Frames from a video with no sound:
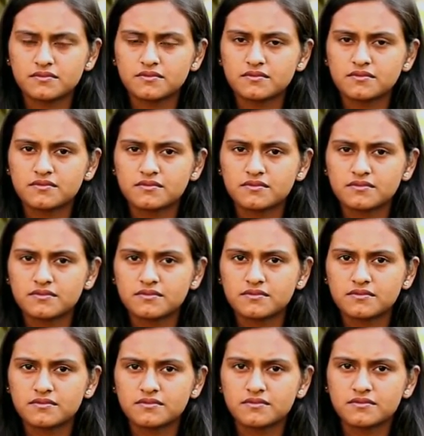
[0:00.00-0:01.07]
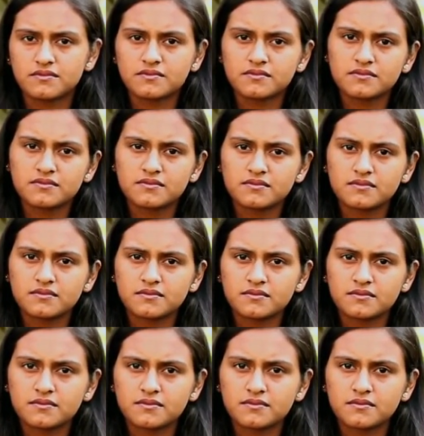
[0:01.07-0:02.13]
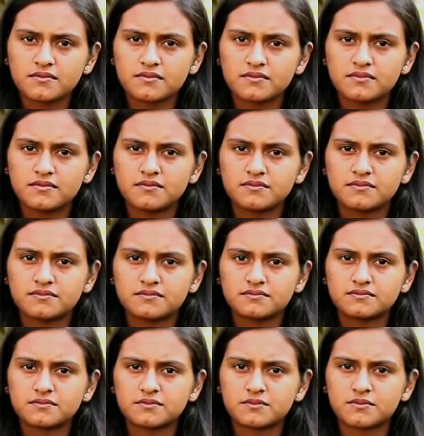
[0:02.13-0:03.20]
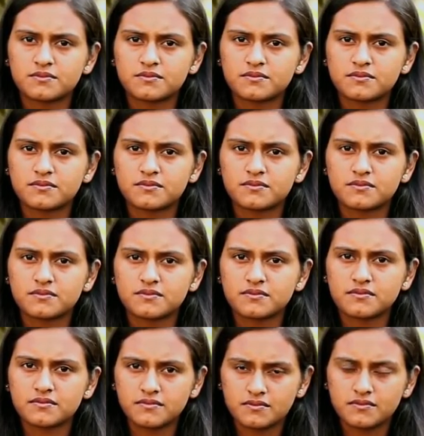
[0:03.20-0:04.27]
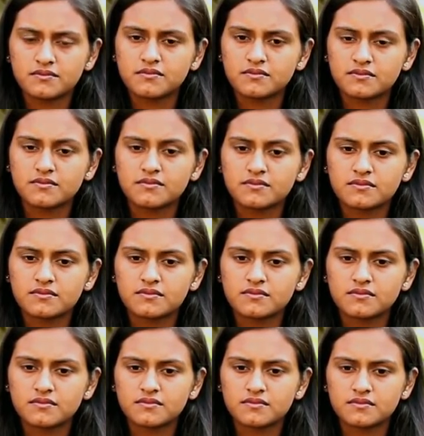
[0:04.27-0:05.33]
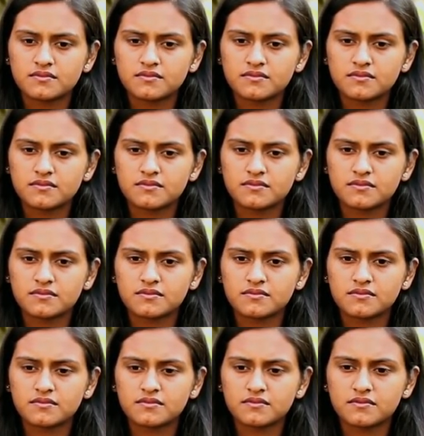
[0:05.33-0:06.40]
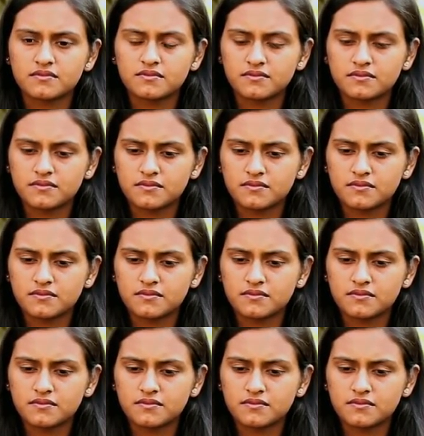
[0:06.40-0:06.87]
This person isn't speaking.